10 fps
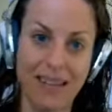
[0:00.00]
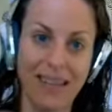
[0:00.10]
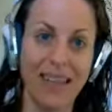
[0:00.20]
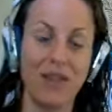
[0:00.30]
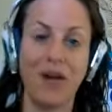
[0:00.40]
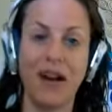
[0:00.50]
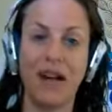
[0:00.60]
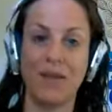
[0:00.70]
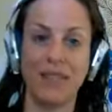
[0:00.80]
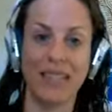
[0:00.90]
Then you are
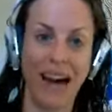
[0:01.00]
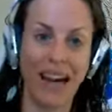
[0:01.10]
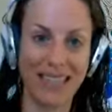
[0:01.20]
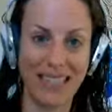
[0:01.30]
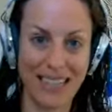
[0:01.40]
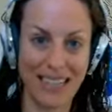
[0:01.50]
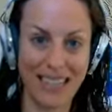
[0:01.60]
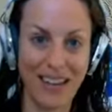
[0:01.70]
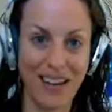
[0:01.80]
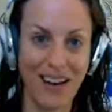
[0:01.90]
able to access
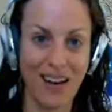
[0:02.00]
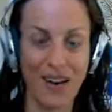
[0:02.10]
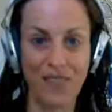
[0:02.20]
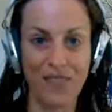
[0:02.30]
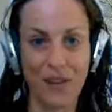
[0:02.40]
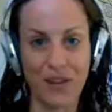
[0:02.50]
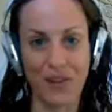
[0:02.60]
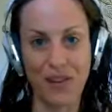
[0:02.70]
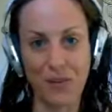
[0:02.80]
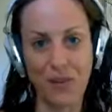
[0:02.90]
all of
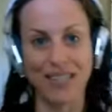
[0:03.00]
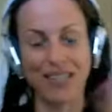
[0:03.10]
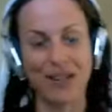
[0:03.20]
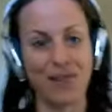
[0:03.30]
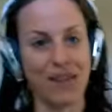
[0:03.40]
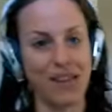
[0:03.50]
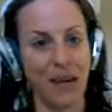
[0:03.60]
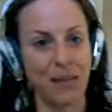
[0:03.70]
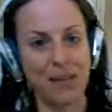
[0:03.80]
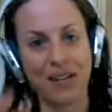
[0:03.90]
the wisdom and the
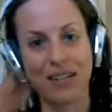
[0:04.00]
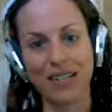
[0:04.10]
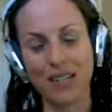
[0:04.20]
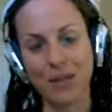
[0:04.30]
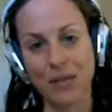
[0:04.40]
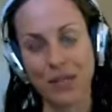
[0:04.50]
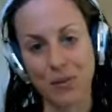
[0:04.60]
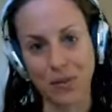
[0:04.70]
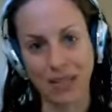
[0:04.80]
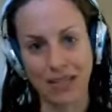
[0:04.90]
opportunities and the
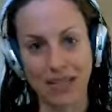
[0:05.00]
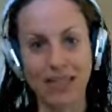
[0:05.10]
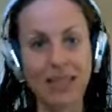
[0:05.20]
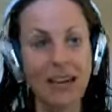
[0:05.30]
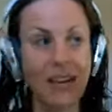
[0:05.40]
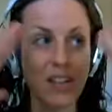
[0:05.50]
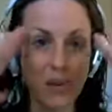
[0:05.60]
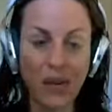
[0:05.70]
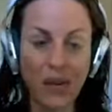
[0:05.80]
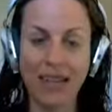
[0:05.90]
resources that
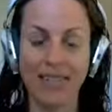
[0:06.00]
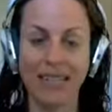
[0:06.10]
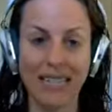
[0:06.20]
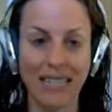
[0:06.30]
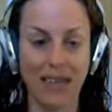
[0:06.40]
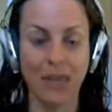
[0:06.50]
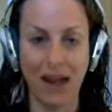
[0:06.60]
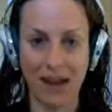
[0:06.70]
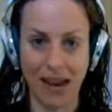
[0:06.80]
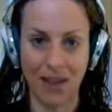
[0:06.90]
you can't even see right
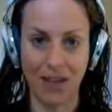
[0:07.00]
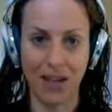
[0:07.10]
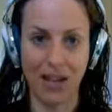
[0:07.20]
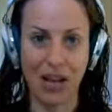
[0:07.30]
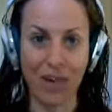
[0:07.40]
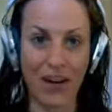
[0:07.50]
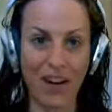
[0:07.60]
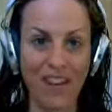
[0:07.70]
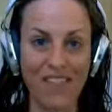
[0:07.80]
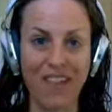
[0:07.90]
now, but
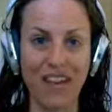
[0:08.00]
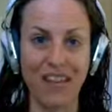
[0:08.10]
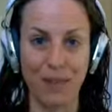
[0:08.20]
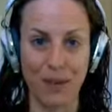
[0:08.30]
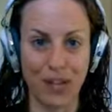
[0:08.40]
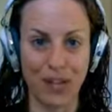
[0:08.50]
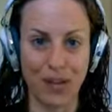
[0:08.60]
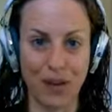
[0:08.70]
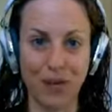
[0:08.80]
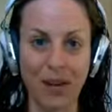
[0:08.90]
are available to
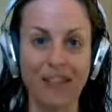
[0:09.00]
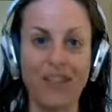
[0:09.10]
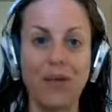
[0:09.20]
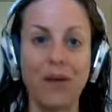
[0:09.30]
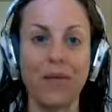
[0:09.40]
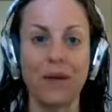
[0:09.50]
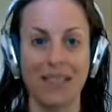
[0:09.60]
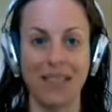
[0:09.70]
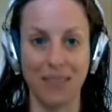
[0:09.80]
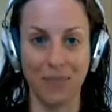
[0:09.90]
you if you are
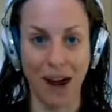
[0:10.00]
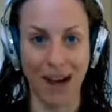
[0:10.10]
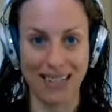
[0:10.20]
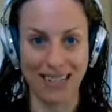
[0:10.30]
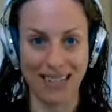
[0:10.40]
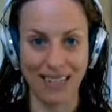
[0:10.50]
willing to practice.